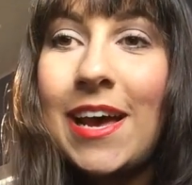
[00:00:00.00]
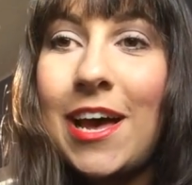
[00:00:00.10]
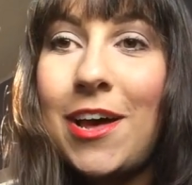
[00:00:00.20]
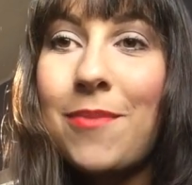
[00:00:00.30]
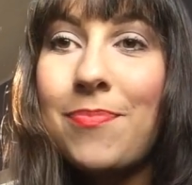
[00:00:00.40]

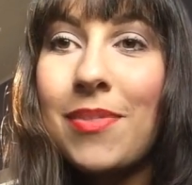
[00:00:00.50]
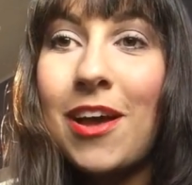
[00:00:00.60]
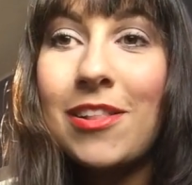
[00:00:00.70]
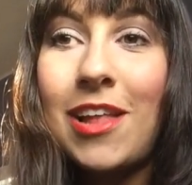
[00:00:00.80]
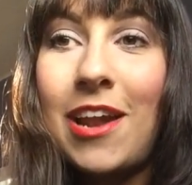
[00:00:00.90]
um,
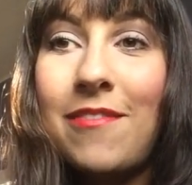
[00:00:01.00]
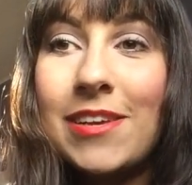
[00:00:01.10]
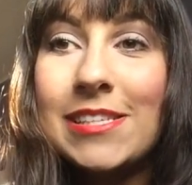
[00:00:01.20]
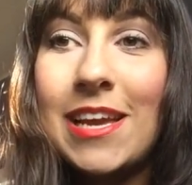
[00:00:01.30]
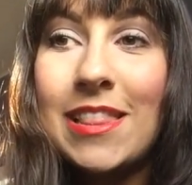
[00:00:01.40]
a lot of
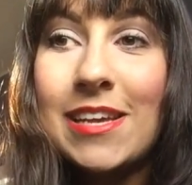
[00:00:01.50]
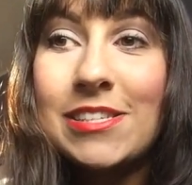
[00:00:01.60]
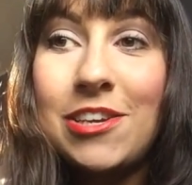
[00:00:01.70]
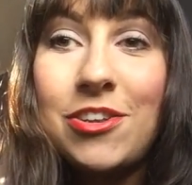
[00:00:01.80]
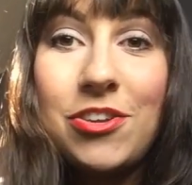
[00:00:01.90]
exciting
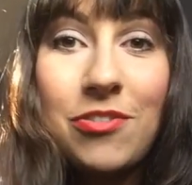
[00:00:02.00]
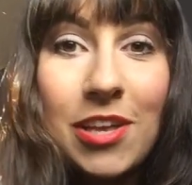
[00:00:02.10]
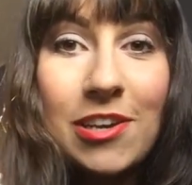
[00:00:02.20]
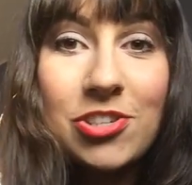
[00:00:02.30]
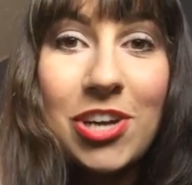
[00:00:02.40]
things you can do
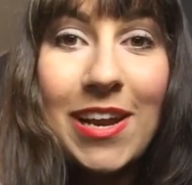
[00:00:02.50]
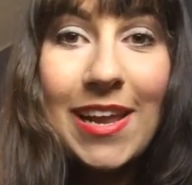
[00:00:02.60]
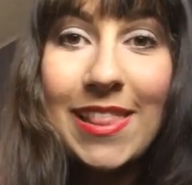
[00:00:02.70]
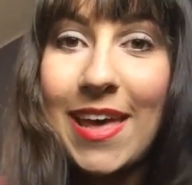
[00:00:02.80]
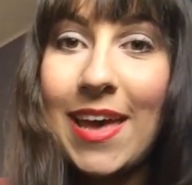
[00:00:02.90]
clicker
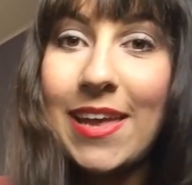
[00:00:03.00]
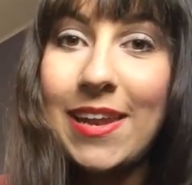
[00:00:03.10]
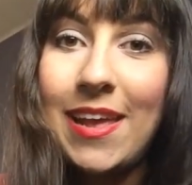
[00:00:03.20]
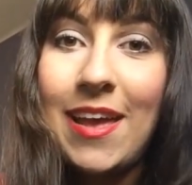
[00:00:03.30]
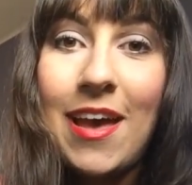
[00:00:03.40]
training
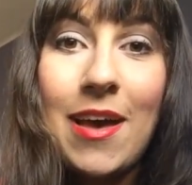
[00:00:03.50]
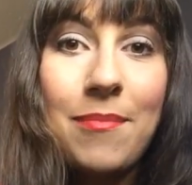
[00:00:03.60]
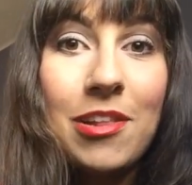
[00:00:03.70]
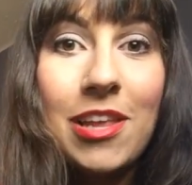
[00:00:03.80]
then um,